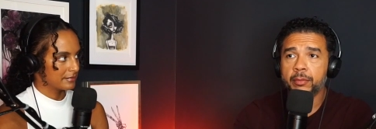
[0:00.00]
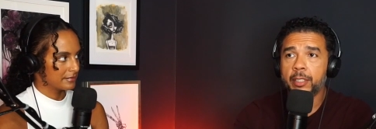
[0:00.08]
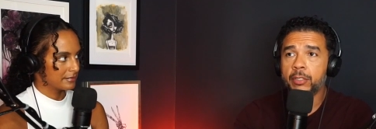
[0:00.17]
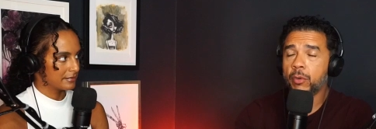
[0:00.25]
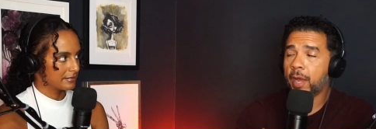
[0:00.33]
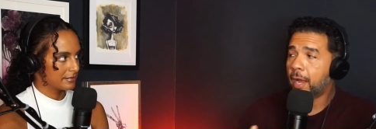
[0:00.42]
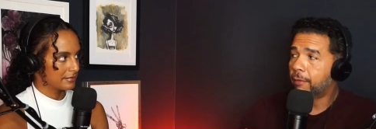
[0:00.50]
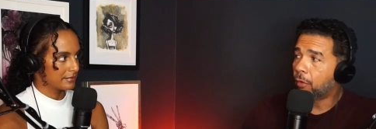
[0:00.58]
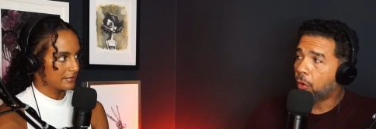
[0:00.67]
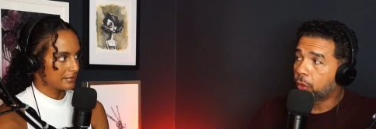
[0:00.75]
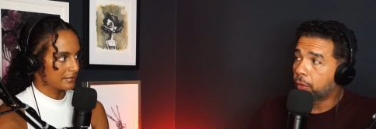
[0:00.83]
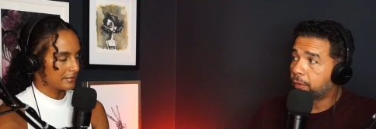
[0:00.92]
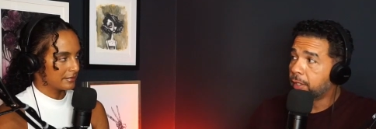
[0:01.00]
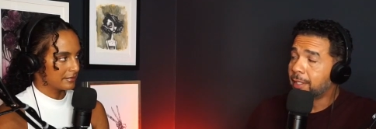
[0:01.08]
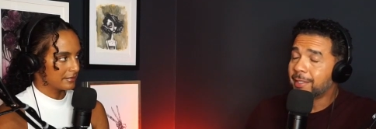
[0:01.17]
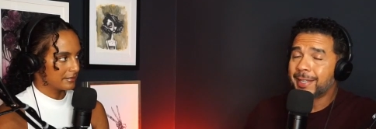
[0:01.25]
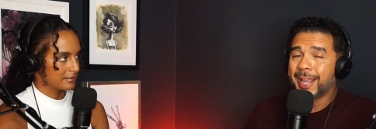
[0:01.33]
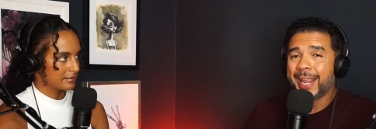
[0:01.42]
Speaker 1: and you have all of the
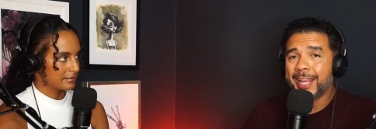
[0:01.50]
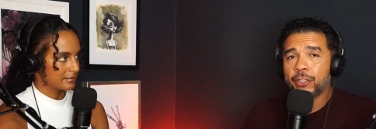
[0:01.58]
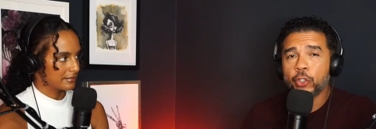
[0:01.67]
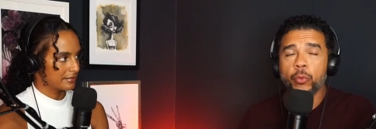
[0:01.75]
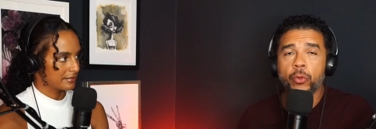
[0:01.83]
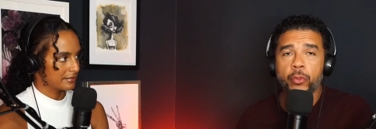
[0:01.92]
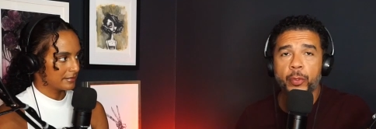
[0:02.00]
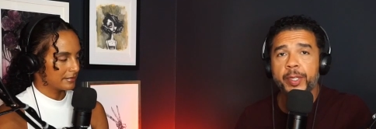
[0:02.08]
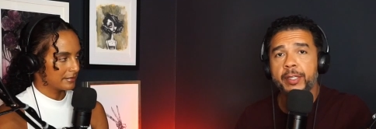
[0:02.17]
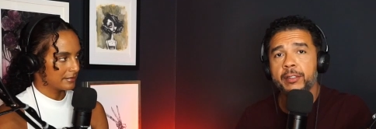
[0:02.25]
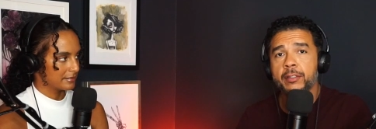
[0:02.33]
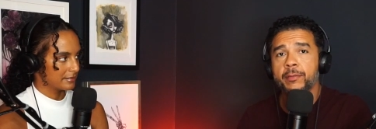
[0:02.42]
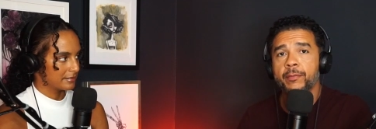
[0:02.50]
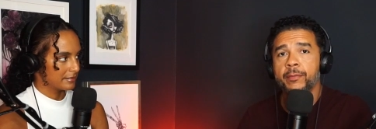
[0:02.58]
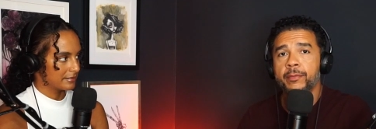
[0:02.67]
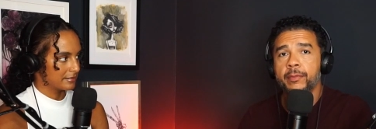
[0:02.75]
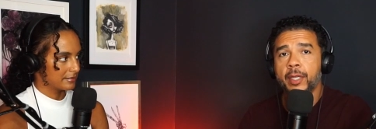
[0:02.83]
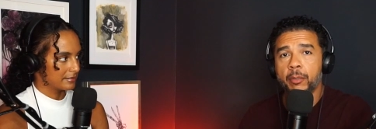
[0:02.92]
intangible things
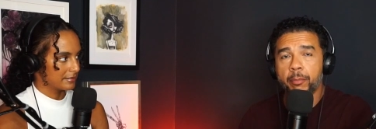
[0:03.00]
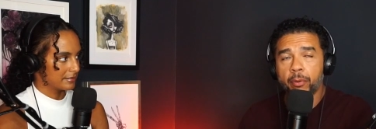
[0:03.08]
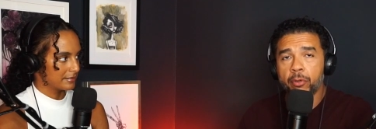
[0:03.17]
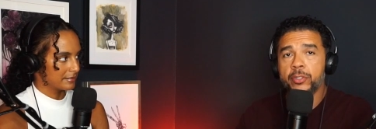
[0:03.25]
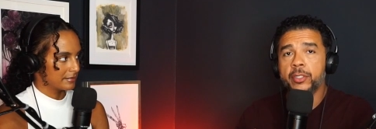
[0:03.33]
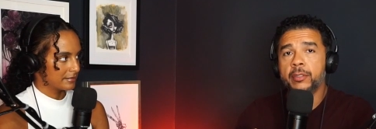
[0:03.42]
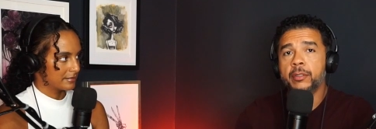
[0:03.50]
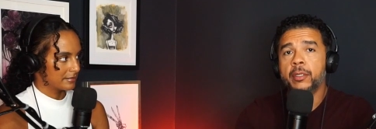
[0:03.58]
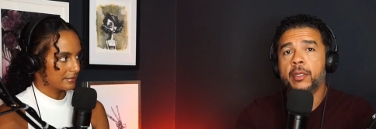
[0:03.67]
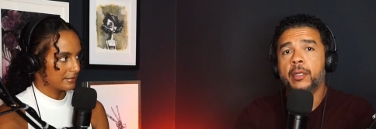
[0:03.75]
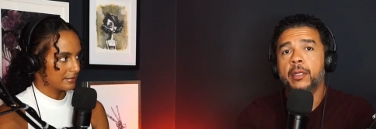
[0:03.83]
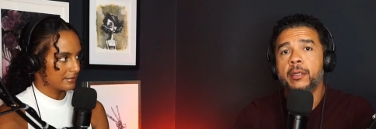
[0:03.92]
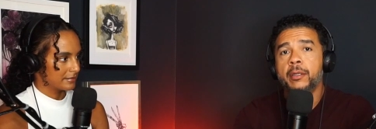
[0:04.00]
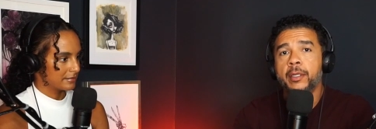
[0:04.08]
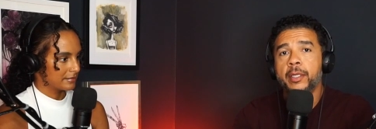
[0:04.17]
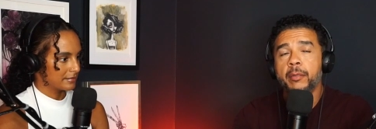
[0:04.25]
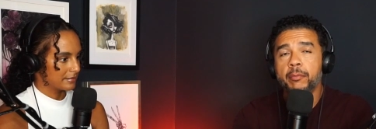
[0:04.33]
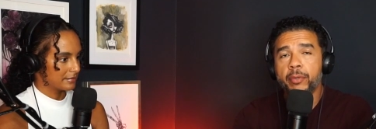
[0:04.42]
that a person
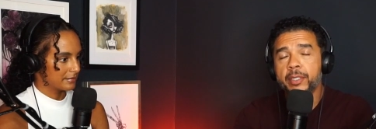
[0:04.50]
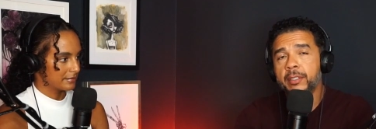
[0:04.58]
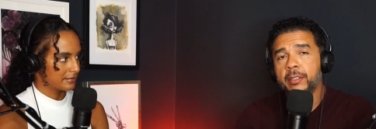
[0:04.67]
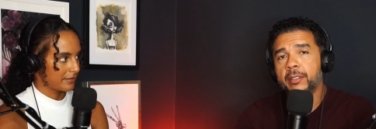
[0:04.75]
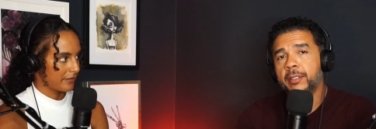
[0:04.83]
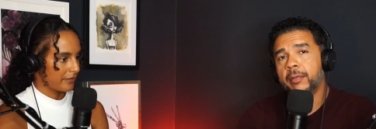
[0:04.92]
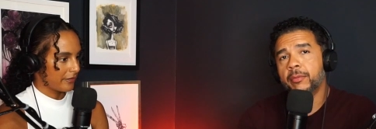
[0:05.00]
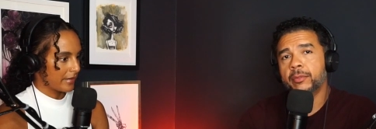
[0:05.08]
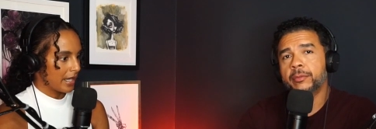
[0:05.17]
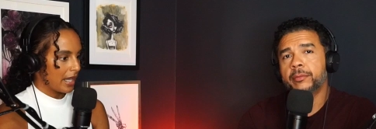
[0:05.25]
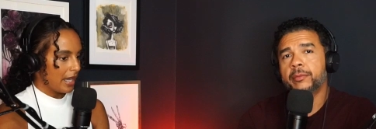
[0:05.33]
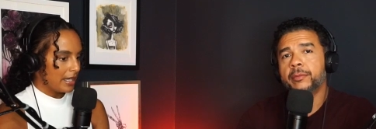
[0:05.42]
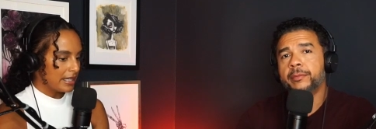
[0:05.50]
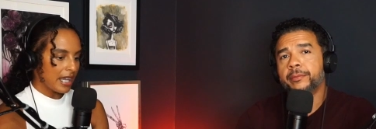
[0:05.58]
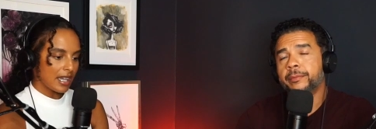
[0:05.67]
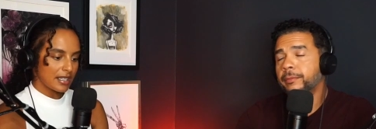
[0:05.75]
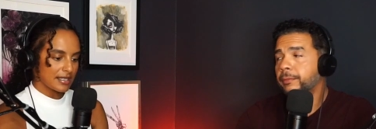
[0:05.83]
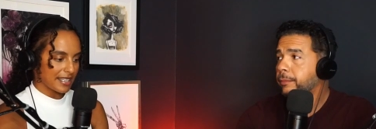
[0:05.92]
can bring to the table.
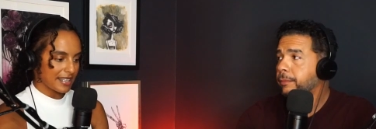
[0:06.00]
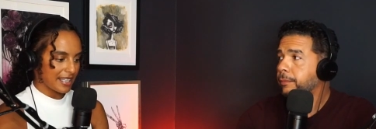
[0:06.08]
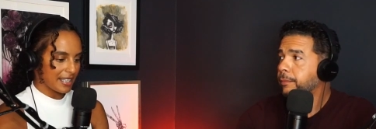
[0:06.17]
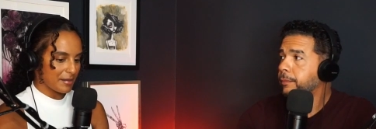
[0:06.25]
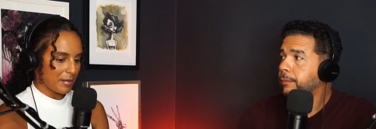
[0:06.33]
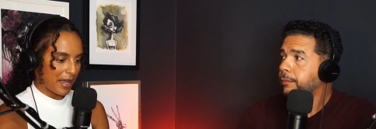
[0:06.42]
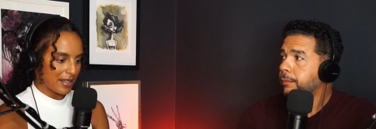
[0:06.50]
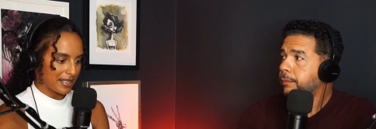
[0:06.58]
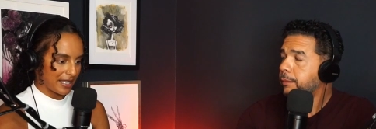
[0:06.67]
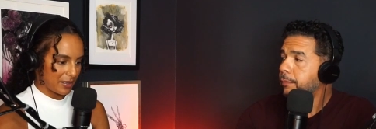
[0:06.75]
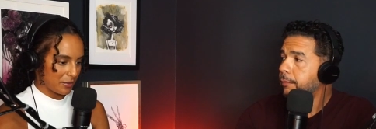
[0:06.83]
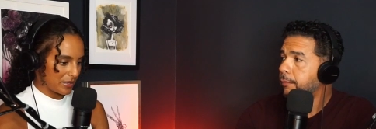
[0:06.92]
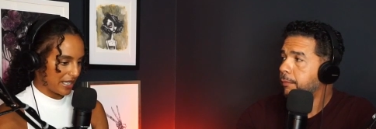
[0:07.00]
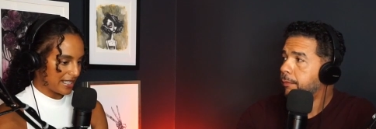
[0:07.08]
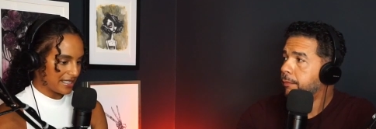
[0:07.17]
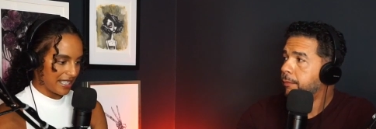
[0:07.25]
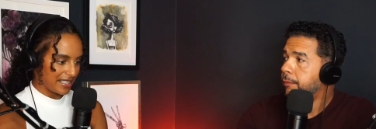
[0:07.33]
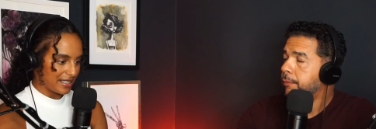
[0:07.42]
Speaker 2: Yeah, cuz I think about like when I
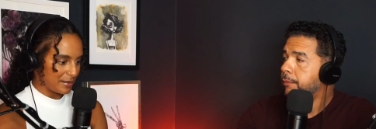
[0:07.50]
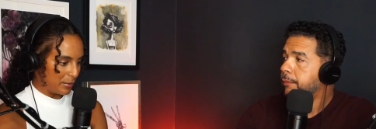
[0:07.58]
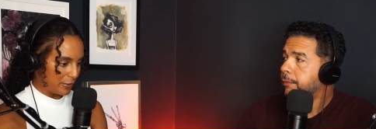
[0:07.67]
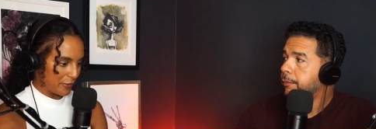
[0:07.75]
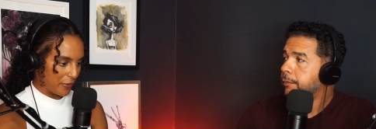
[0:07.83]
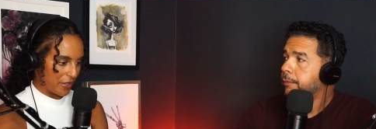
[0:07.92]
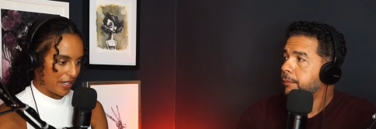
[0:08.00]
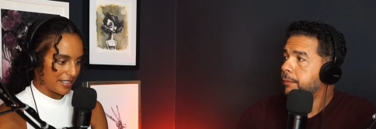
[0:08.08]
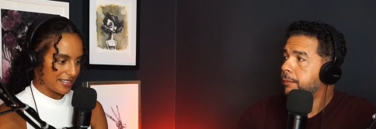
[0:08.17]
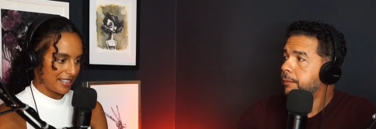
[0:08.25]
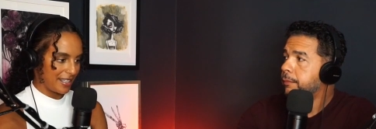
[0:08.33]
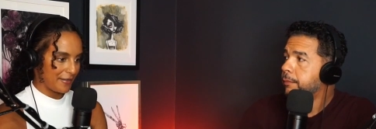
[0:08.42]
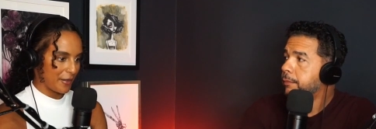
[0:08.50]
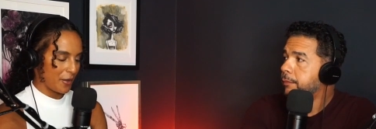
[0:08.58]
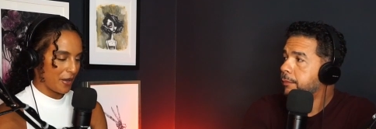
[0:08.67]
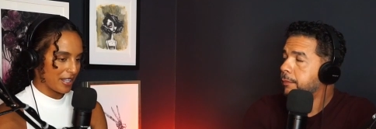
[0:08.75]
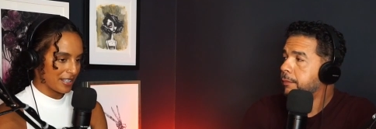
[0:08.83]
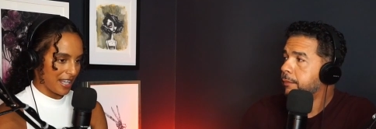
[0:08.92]
dated before us
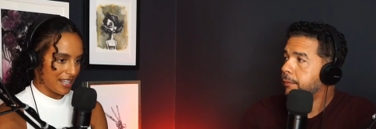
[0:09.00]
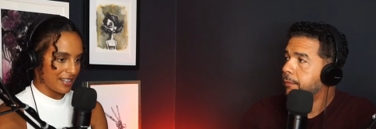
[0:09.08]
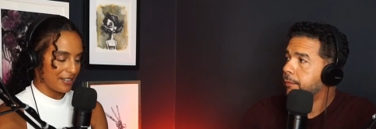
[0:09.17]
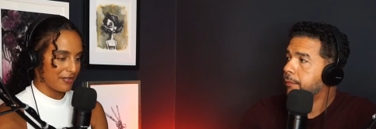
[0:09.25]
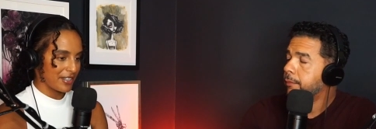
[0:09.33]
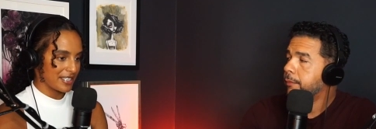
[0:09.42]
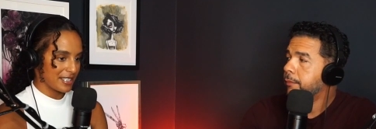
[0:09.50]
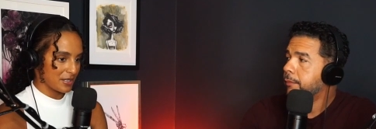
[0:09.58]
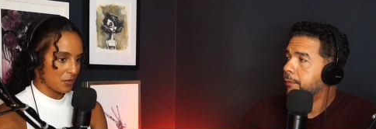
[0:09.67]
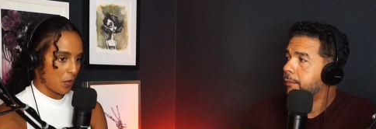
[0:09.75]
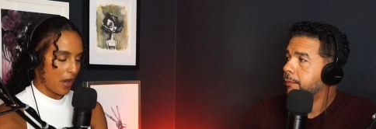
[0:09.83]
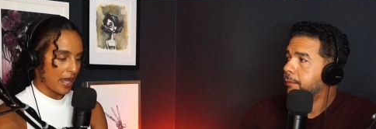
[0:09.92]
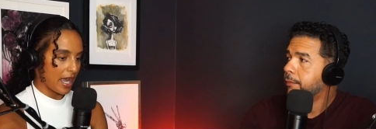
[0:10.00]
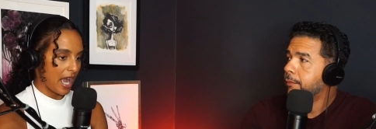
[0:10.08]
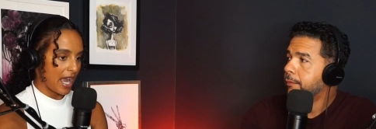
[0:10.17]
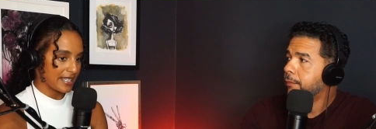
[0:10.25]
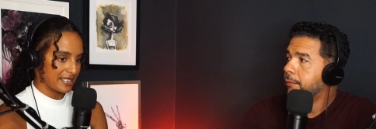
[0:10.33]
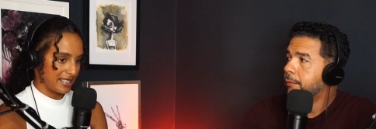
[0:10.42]
Ivo, a lot of the reasons why
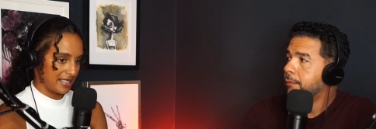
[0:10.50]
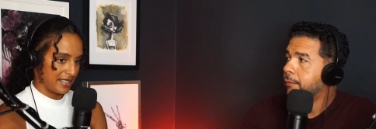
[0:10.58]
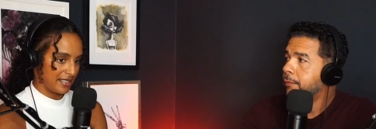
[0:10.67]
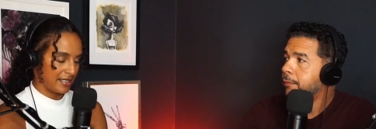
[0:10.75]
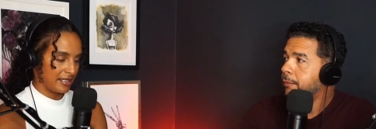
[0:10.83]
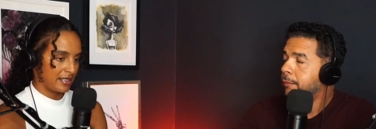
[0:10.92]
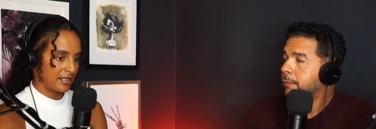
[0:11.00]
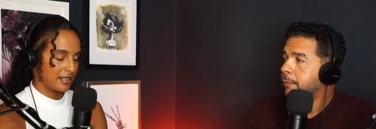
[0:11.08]
I didn't